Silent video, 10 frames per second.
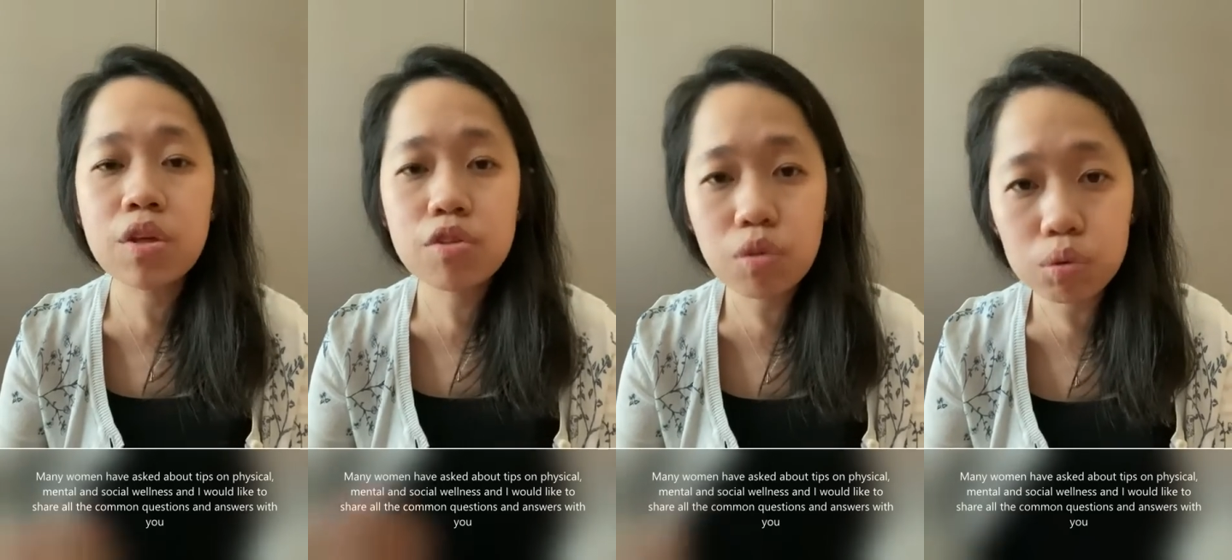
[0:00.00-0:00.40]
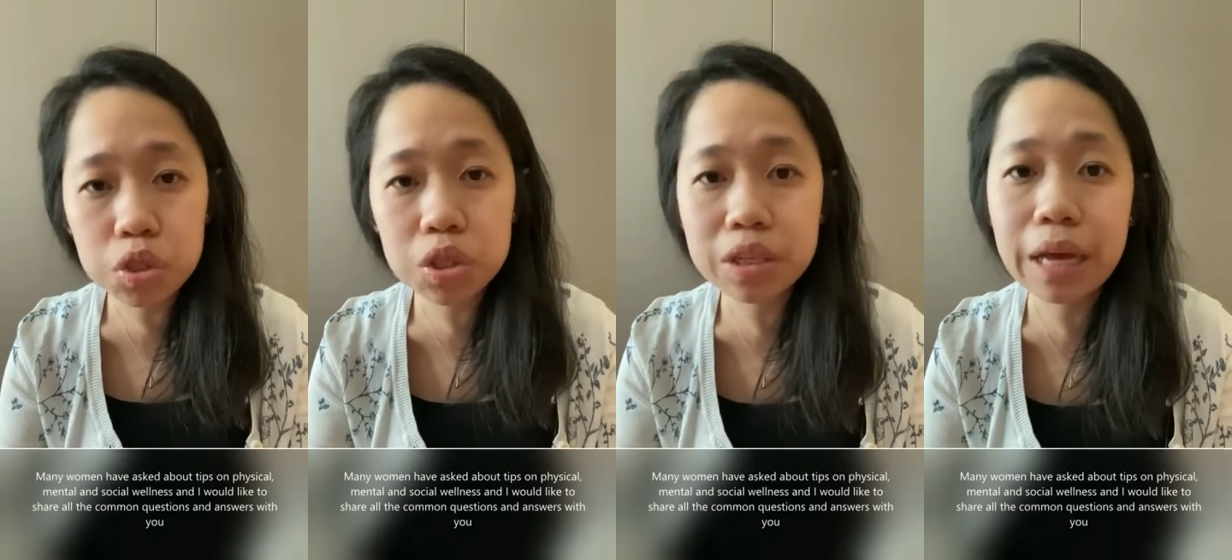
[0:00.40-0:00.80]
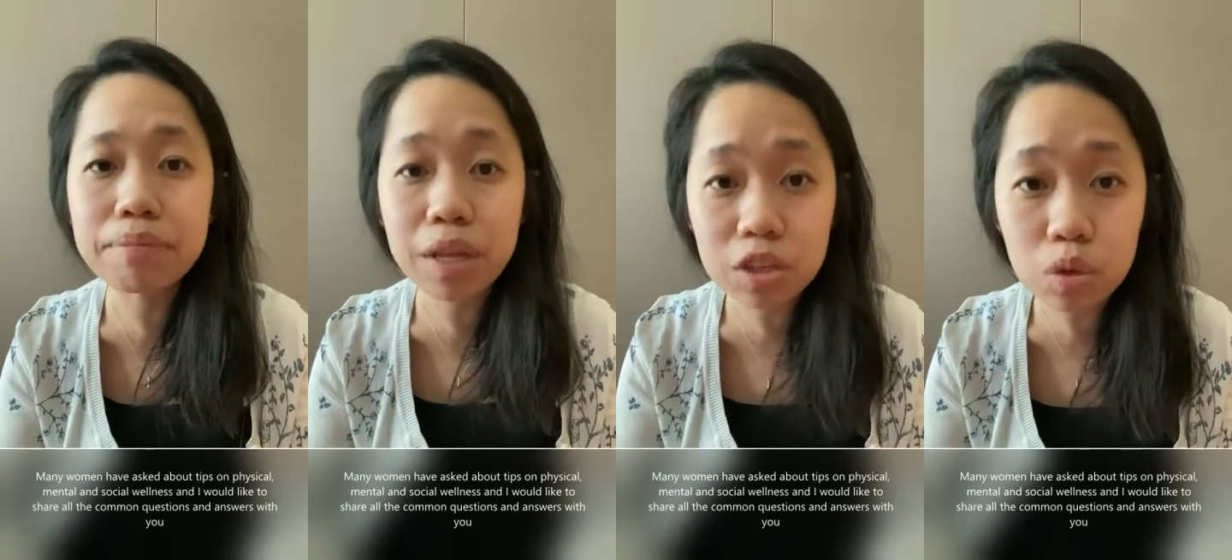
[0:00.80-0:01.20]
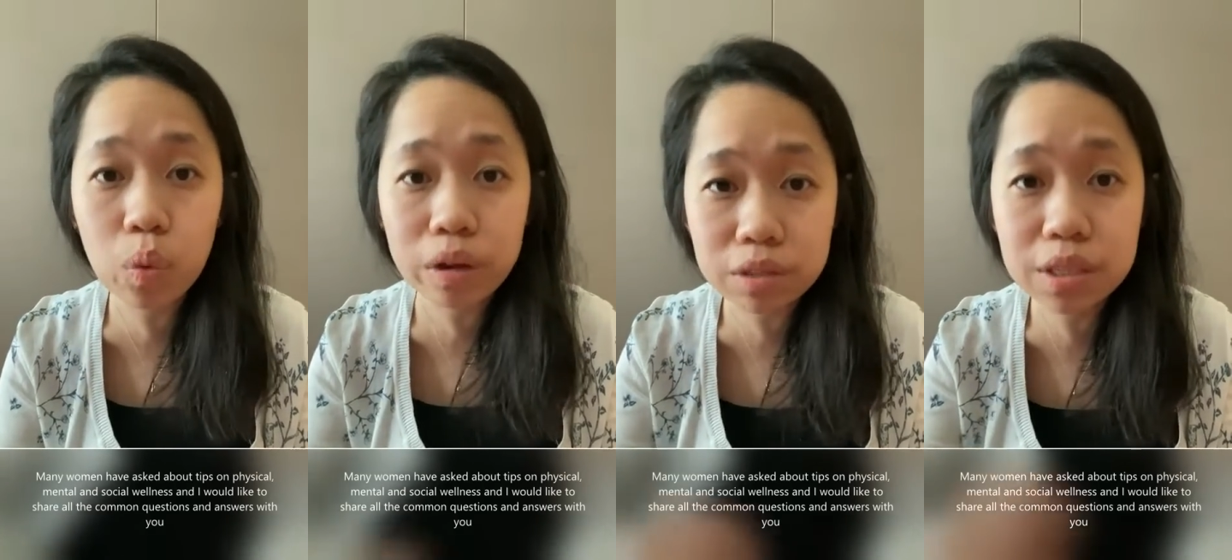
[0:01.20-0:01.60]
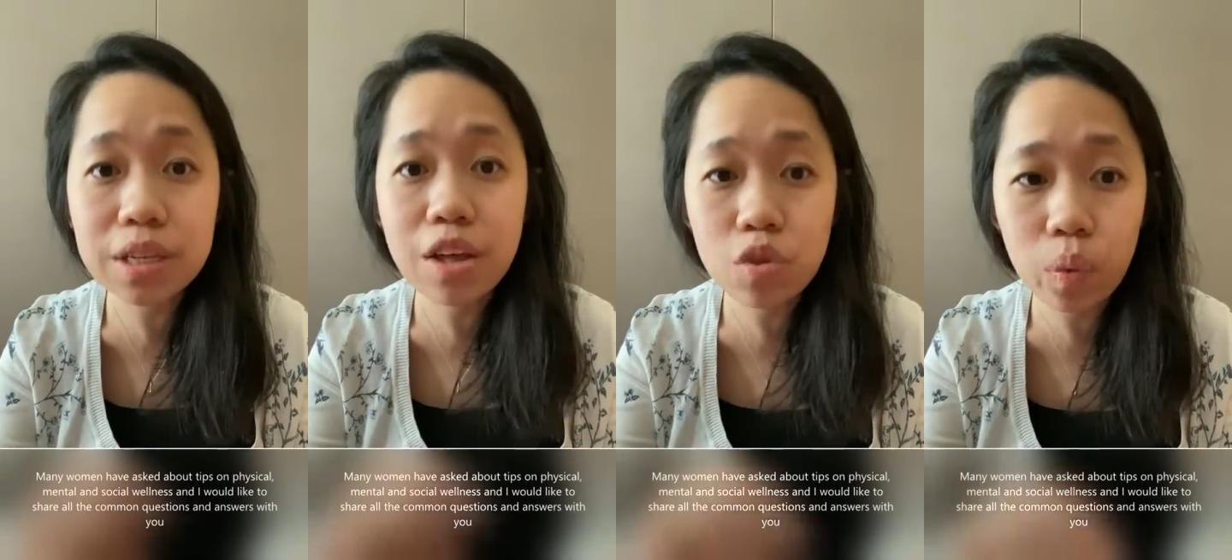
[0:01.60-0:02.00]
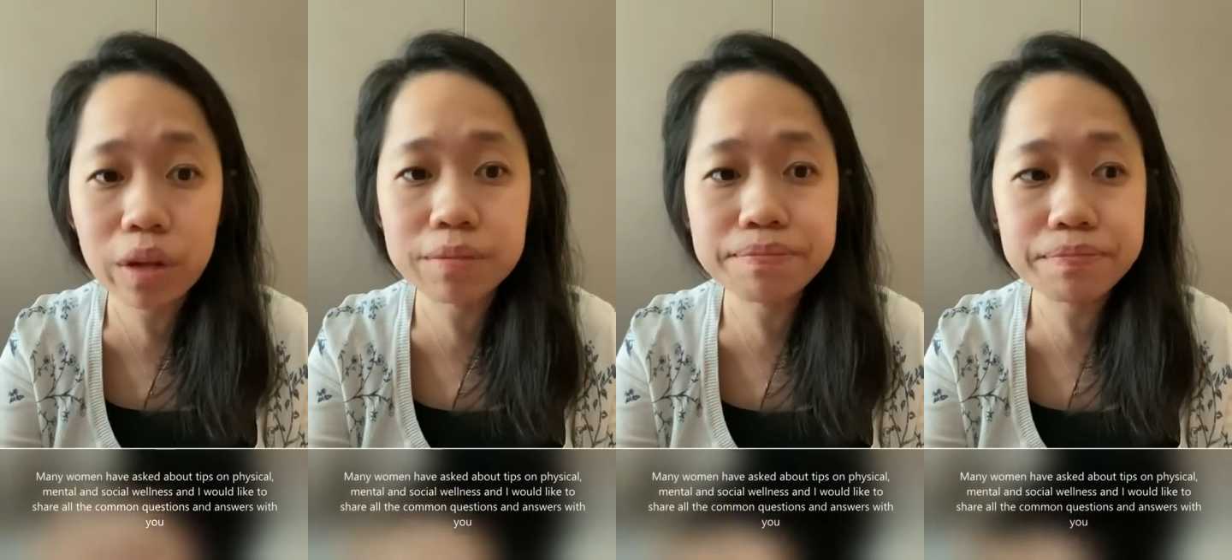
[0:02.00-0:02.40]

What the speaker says: social and mental wellness as well,